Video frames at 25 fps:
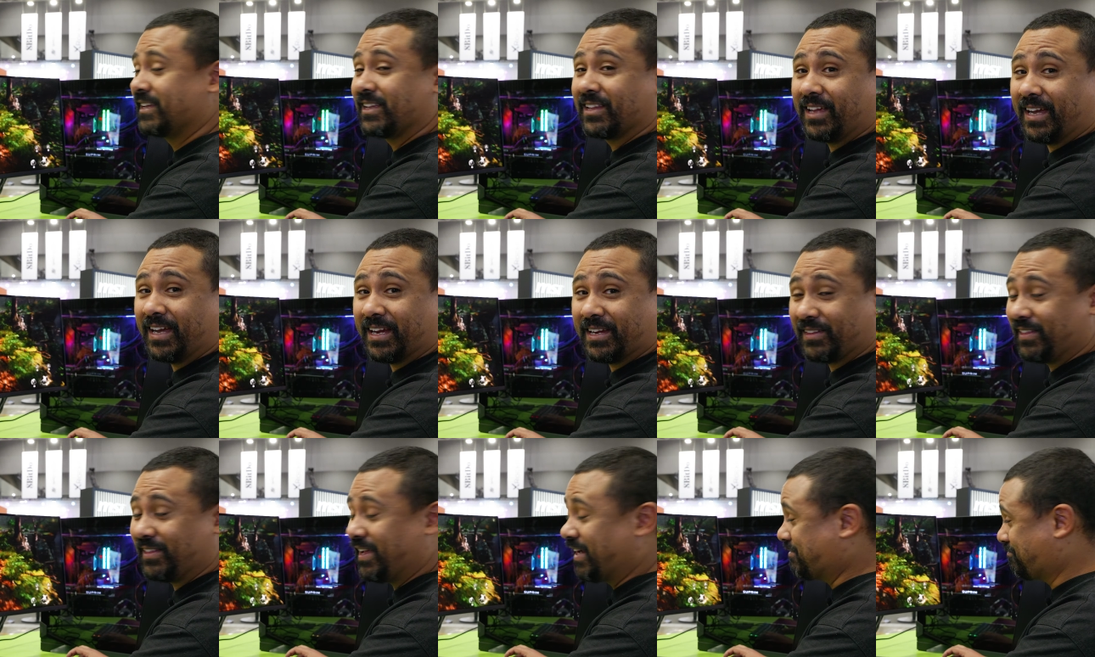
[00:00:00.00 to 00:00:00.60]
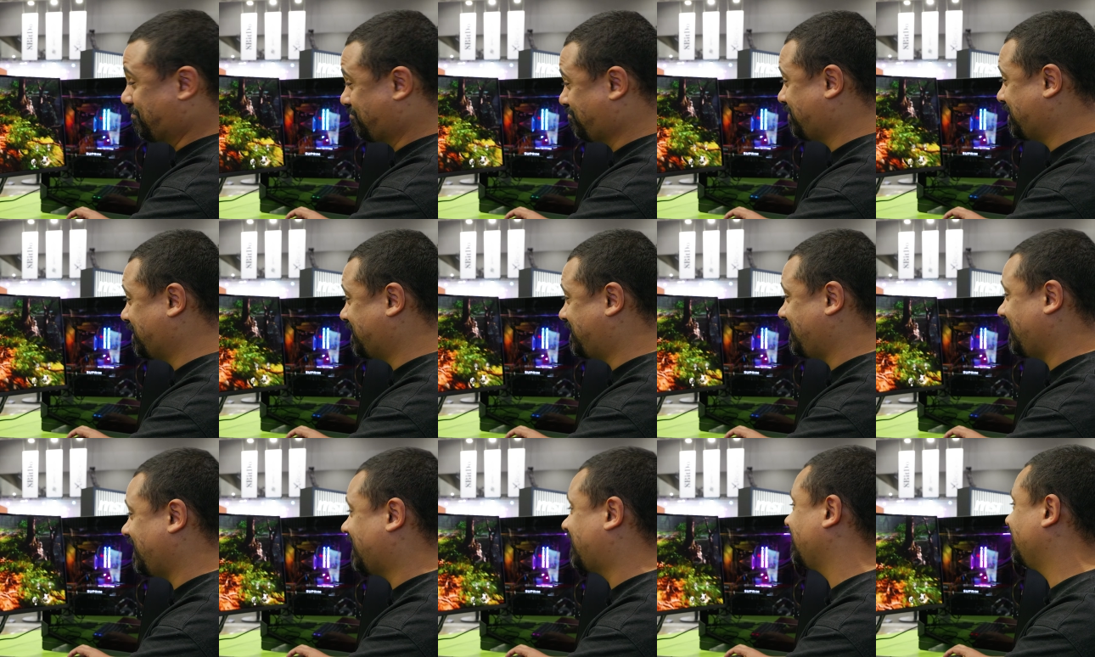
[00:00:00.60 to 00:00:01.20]
Like, like
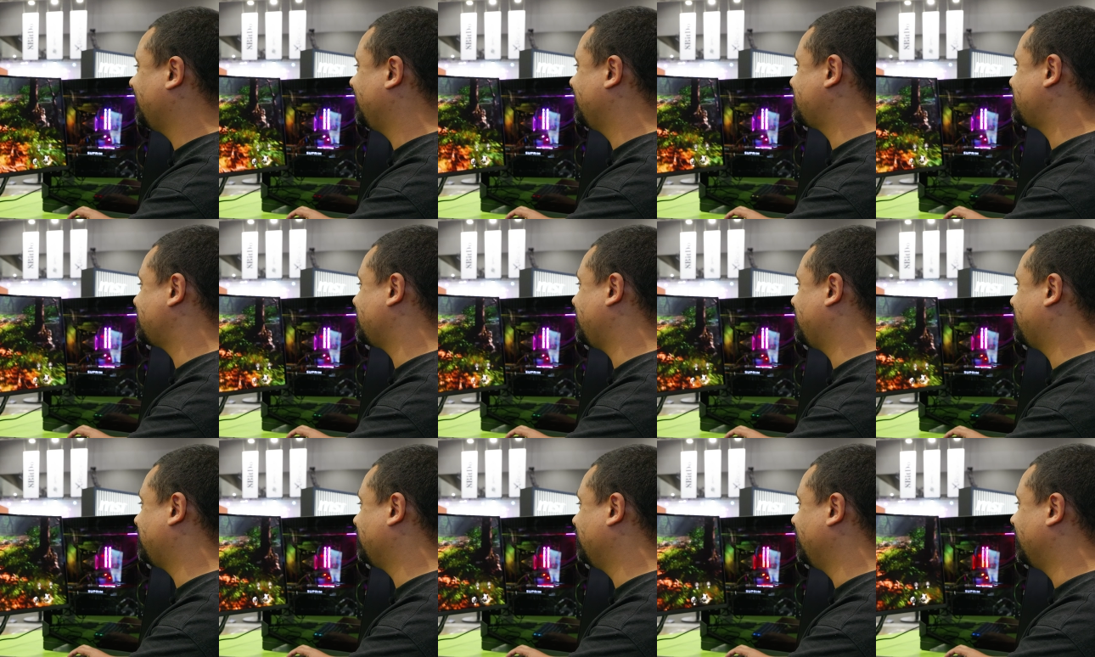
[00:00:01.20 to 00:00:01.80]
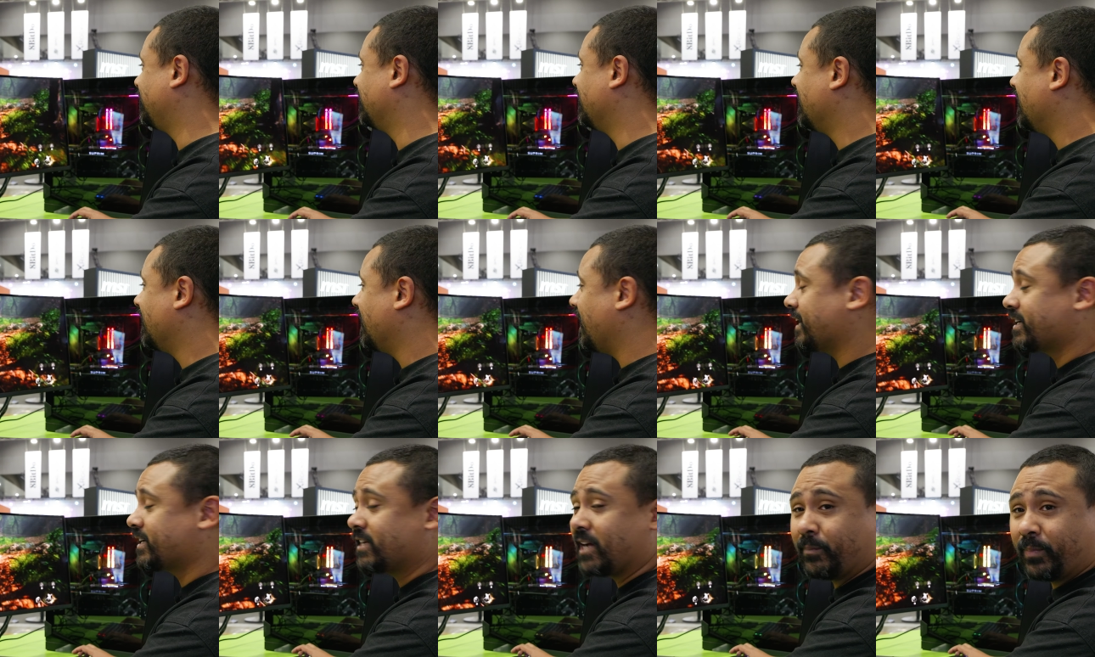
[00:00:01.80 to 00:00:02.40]
ridiculously good.
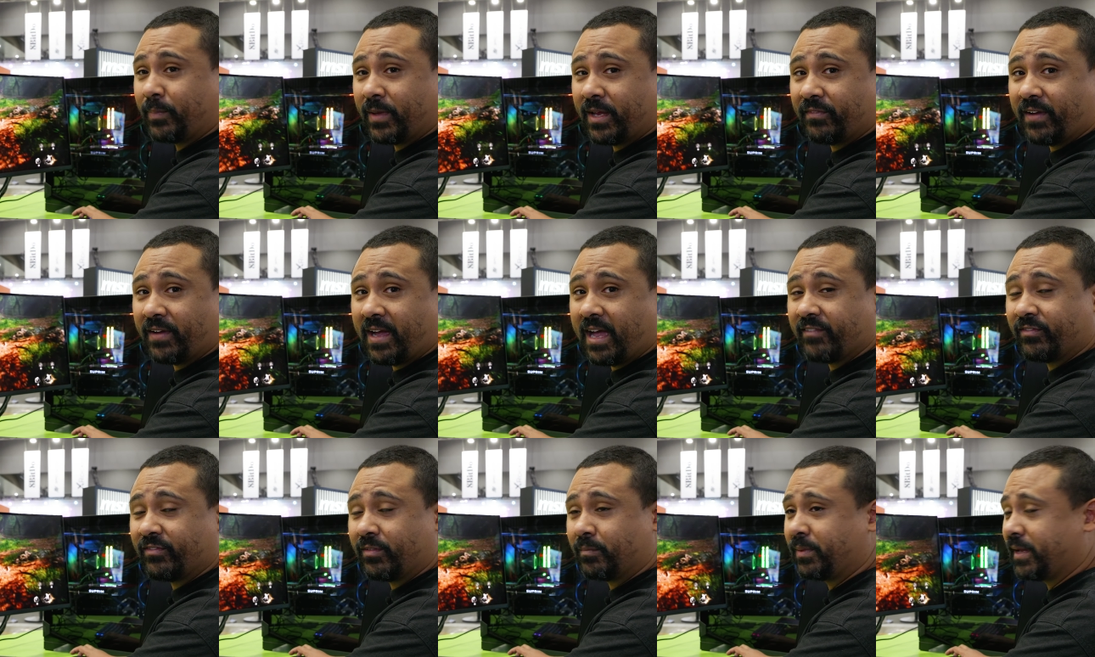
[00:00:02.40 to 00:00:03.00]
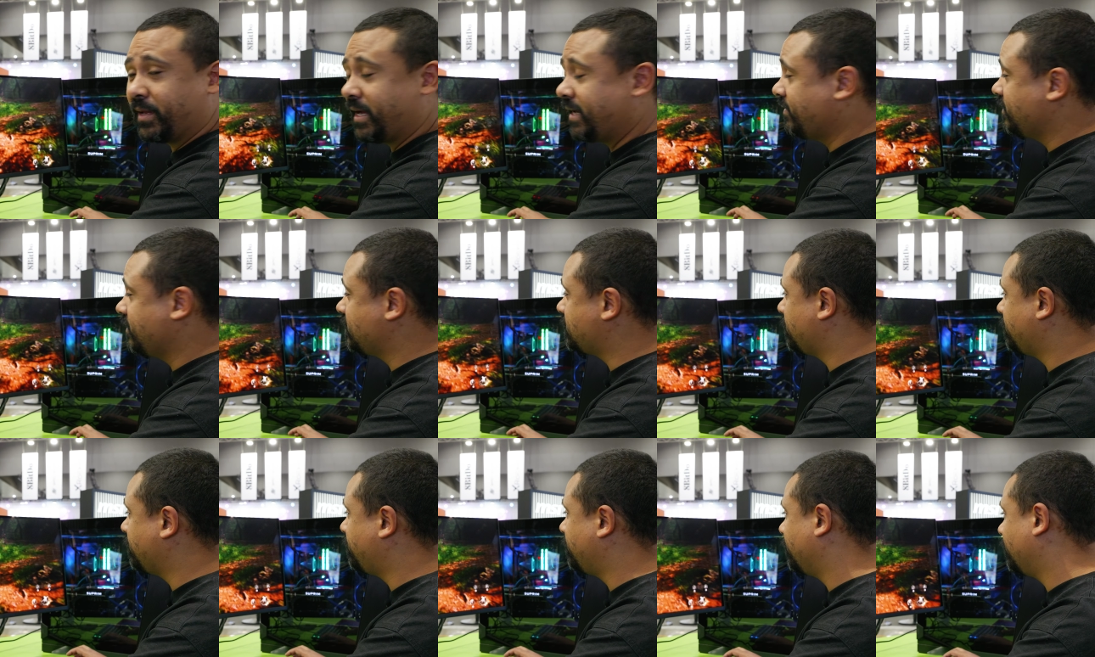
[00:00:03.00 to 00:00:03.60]
I can't believe I haven't played
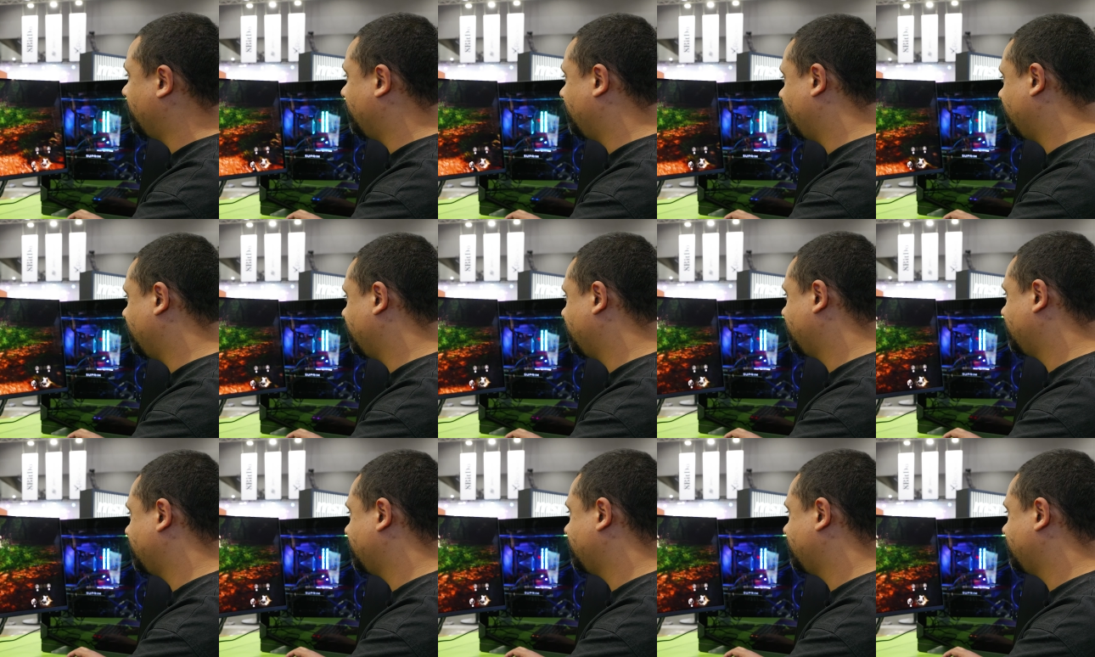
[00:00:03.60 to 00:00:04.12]
this before.